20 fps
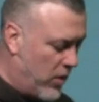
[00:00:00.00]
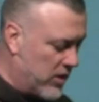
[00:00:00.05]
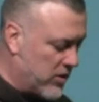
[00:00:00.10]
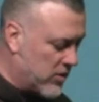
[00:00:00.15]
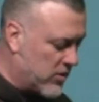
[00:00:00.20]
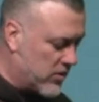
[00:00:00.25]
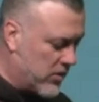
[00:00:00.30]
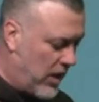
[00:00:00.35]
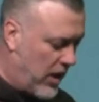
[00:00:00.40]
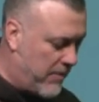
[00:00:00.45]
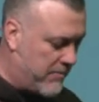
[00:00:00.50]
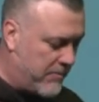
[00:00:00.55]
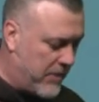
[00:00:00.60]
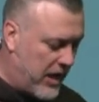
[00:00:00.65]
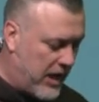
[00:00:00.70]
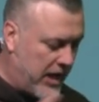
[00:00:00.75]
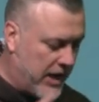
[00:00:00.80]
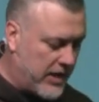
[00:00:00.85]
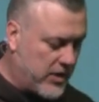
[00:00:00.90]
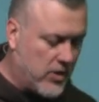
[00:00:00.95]
one's stopped
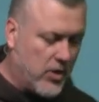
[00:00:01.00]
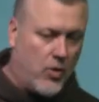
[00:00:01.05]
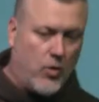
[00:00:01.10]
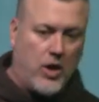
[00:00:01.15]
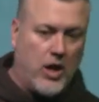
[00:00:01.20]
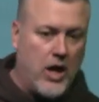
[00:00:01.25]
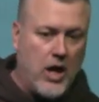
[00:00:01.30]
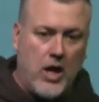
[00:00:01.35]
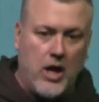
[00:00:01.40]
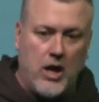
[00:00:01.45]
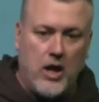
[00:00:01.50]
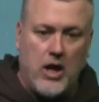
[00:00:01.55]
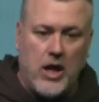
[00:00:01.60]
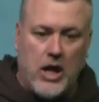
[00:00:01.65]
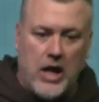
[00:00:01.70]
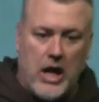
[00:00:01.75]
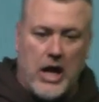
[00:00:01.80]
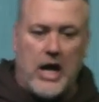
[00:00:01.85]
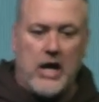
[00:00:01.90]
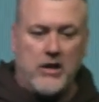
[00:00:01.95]
by, no one."
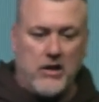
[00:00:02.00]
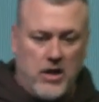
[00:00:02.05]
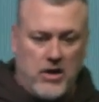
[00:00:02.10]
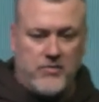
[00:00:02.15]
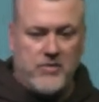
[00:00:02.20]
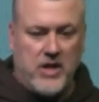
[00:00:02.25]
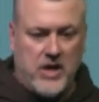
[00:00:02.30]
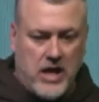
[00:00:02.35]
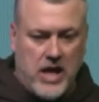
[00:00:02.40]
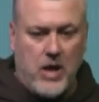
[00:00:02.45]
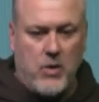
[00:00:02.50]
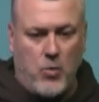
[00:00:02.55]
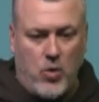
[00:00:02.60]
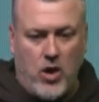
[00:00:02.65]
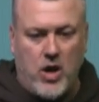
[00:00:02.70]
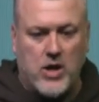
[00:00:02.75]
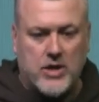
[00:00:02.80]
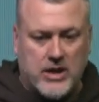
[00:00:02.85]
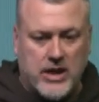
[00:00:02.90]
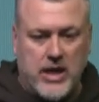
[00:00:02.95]
I love that I
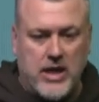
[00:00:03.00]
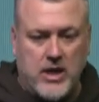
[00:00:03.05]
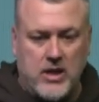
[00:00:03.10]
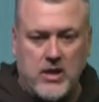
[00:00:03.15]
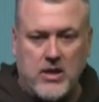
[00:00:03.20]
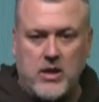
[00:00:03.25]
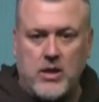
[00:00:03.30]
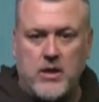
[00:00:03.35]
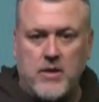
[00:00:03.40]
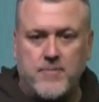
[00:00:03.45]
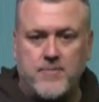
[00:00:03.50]
walk in